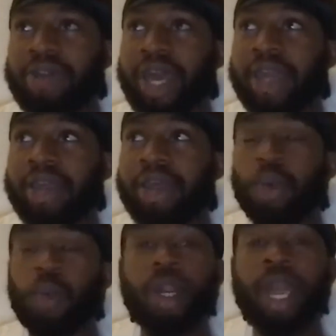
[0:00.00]
Like
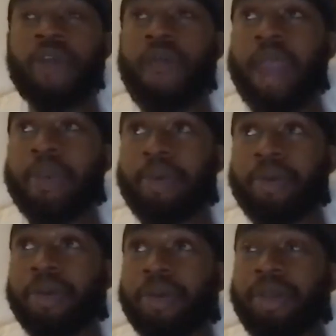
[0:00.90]
when I rap,
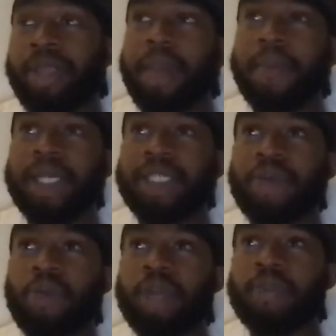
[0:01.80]
it might
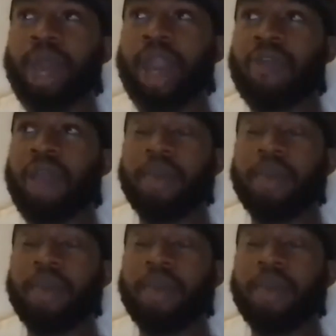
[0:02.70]
sound weird, but I rap